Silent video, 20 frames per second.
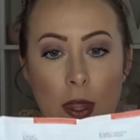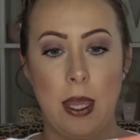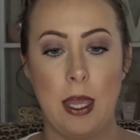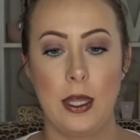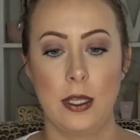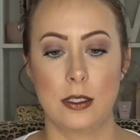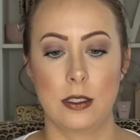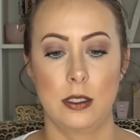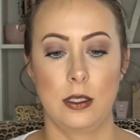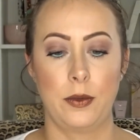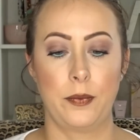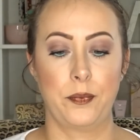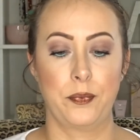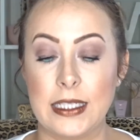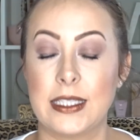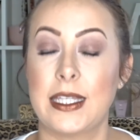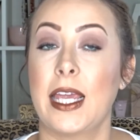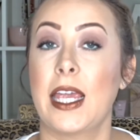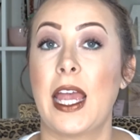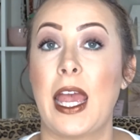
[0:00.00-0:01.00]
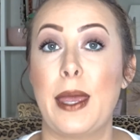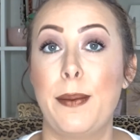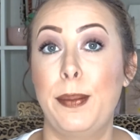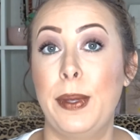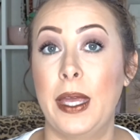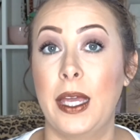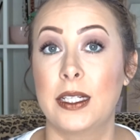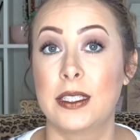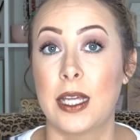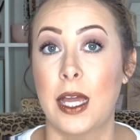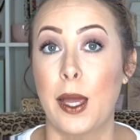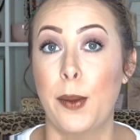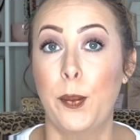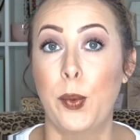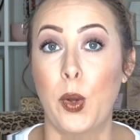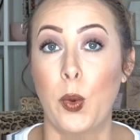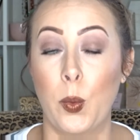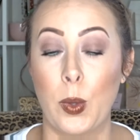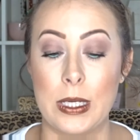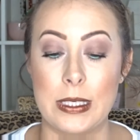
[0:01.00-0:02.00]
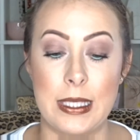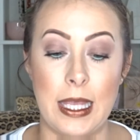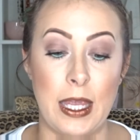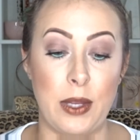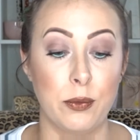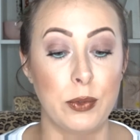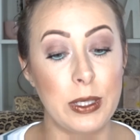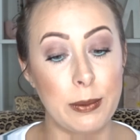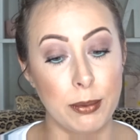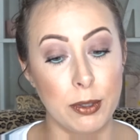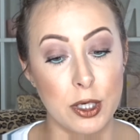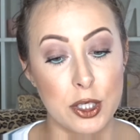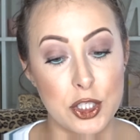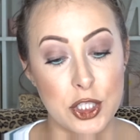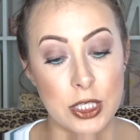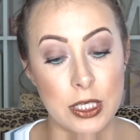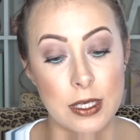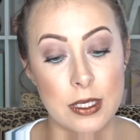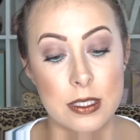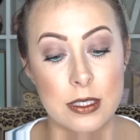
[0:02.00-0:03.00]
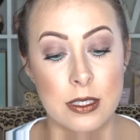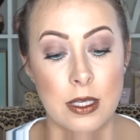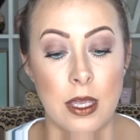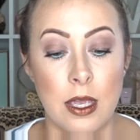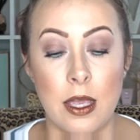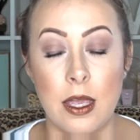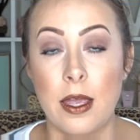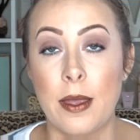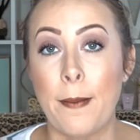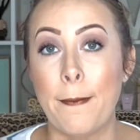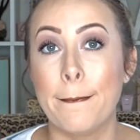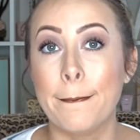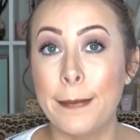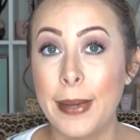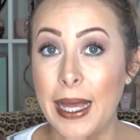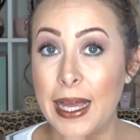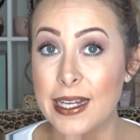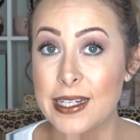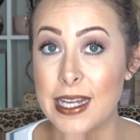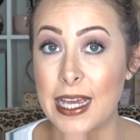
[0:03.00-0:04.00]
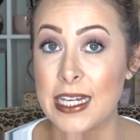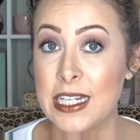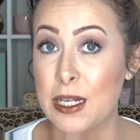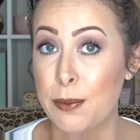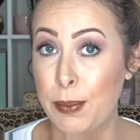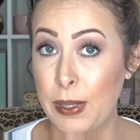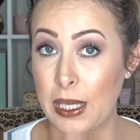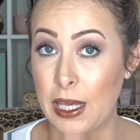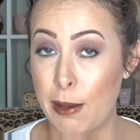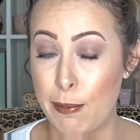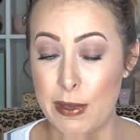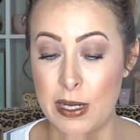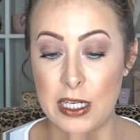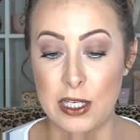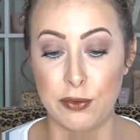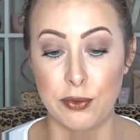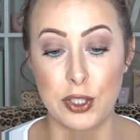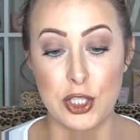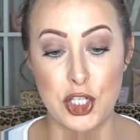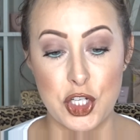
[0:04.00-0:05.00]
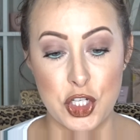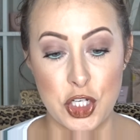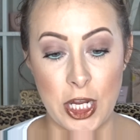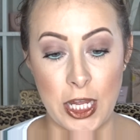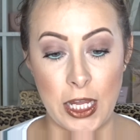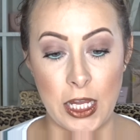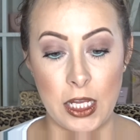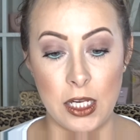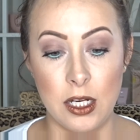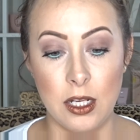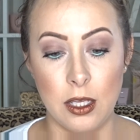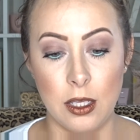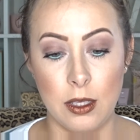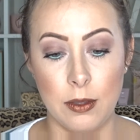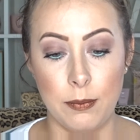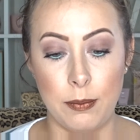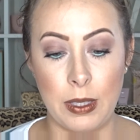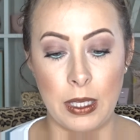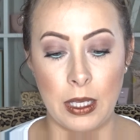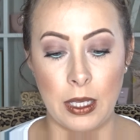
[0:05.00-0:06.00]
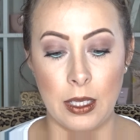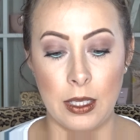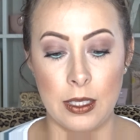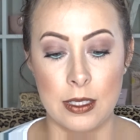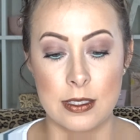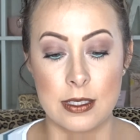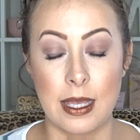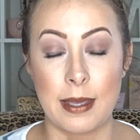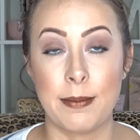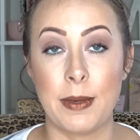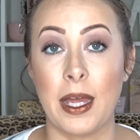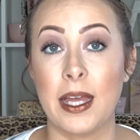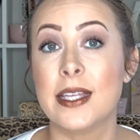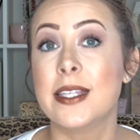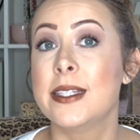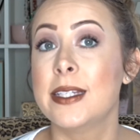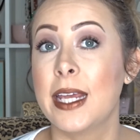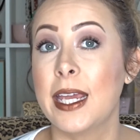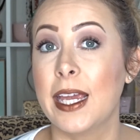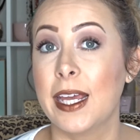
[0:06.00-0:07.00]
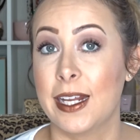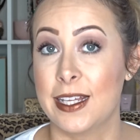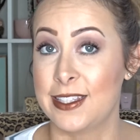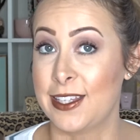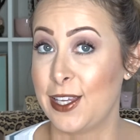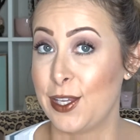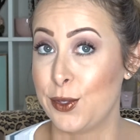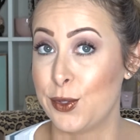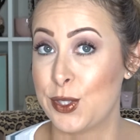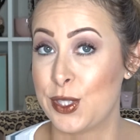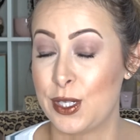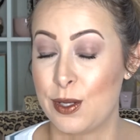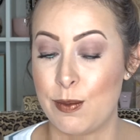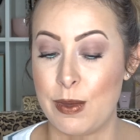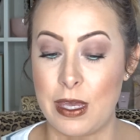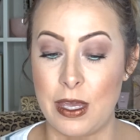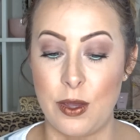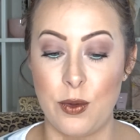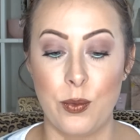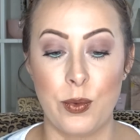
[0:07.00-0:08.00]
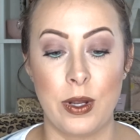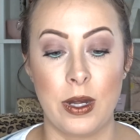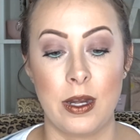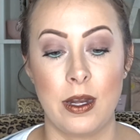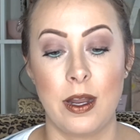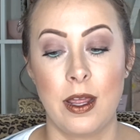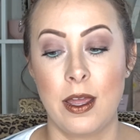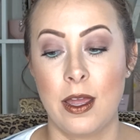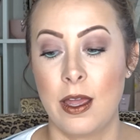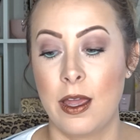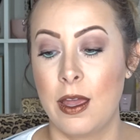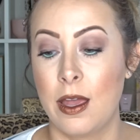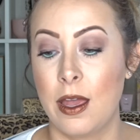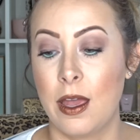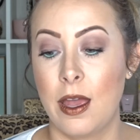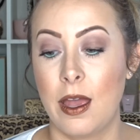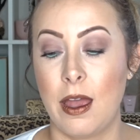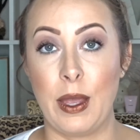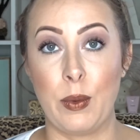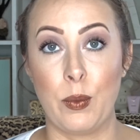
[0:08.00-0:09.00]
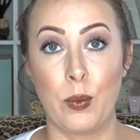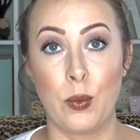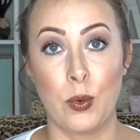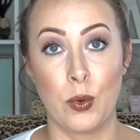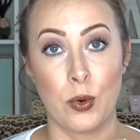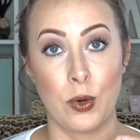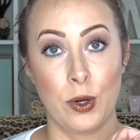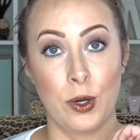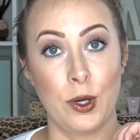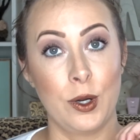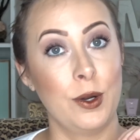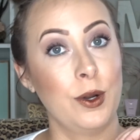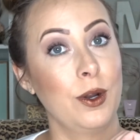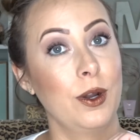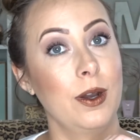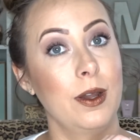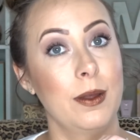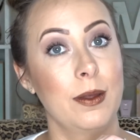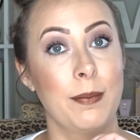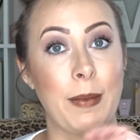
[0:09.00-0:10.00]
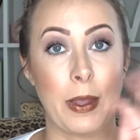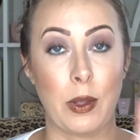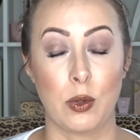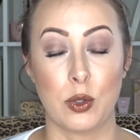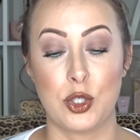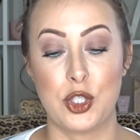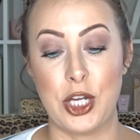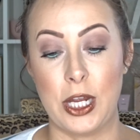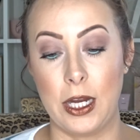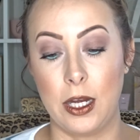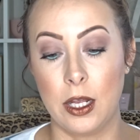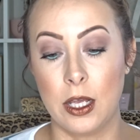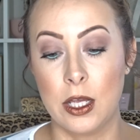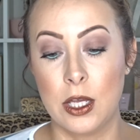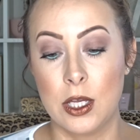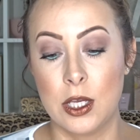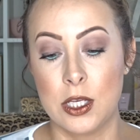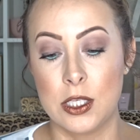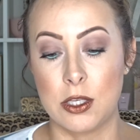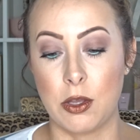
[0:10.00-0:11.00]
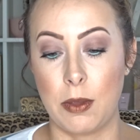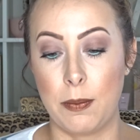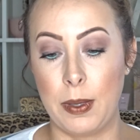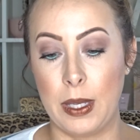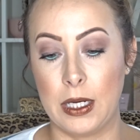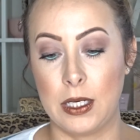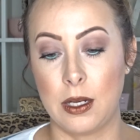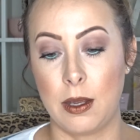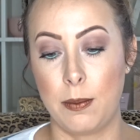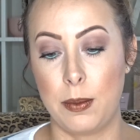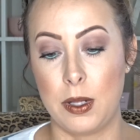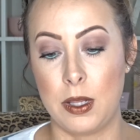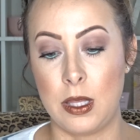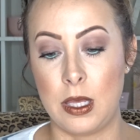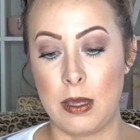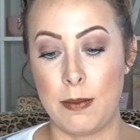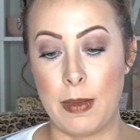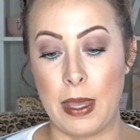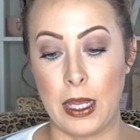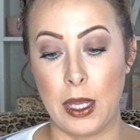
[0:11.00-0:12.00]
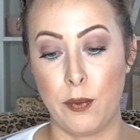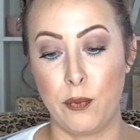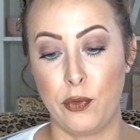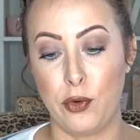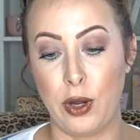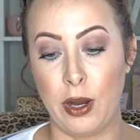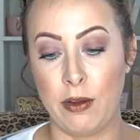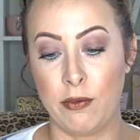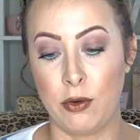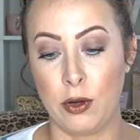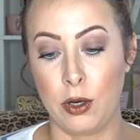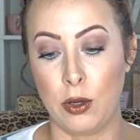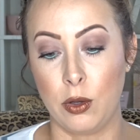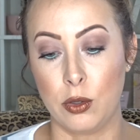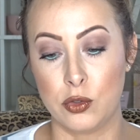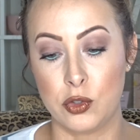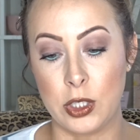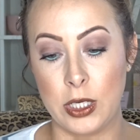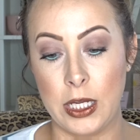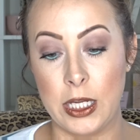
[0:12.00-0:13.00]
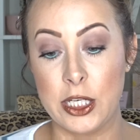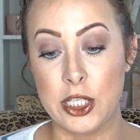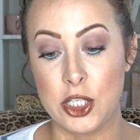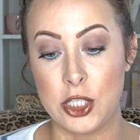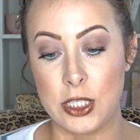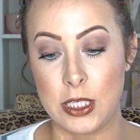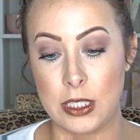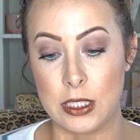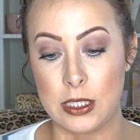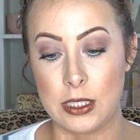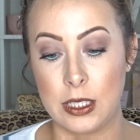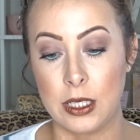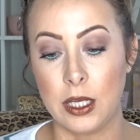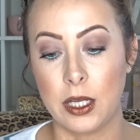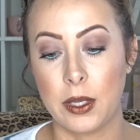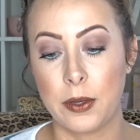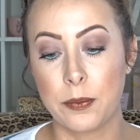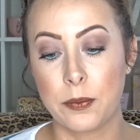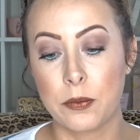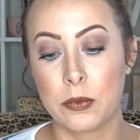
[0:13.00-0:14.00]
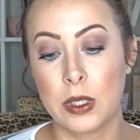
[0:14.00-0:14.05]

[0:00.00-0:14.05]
that. Next thing I picked up was a repurchase, but I did pick it up in a different shade because I'm not as tan as I used to be when I wore my old shade. So I picked up the Makeup Forever Ultra HD stick